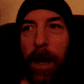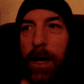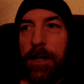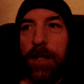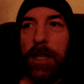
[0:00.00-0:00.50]

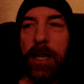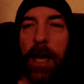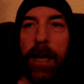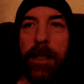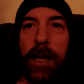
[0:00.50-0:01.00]
I just
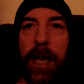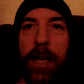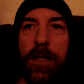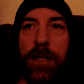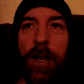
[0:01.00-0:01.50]
think I think it
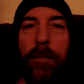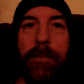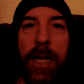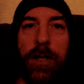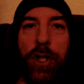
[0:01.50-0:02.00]
has some
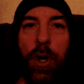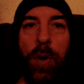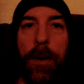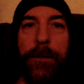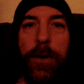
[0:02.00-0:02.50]
men so
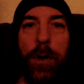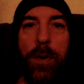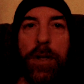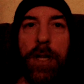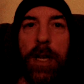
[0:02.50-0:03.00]

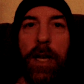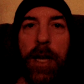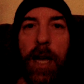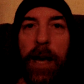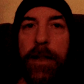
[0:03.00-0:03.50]
confused,
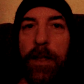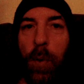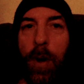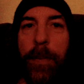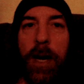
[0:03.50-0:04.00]
and then the
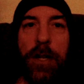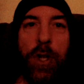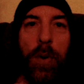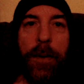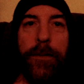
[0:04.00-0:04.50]
women are
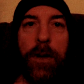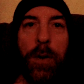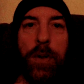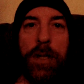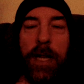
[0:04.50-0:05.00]
so
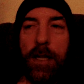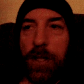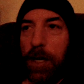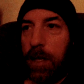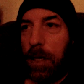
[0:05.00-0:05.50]
confused, and
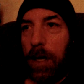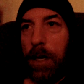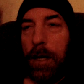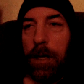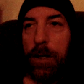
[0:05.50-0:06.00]
it's like,
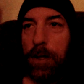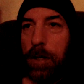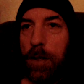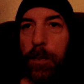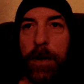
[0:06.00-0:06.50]

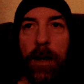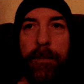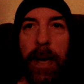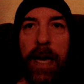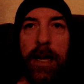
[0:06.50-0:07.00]
just be a
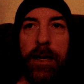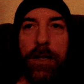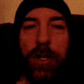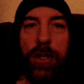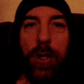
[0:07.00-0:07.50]
man,
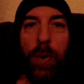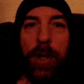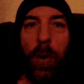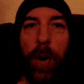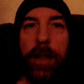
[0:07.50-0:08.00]
just do
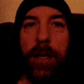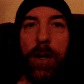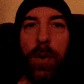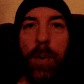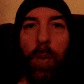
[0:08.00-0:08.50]
it the way that
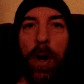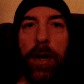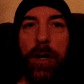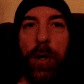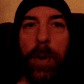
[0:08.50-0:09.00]
you
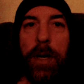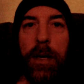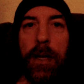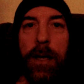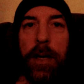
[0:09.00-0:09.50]
want to do it,
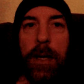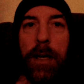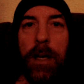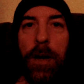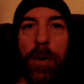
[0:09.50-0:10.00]

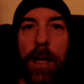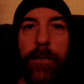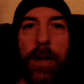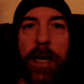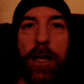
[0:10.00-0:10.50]
you know,
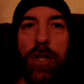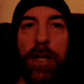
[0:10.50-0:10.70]
give a lady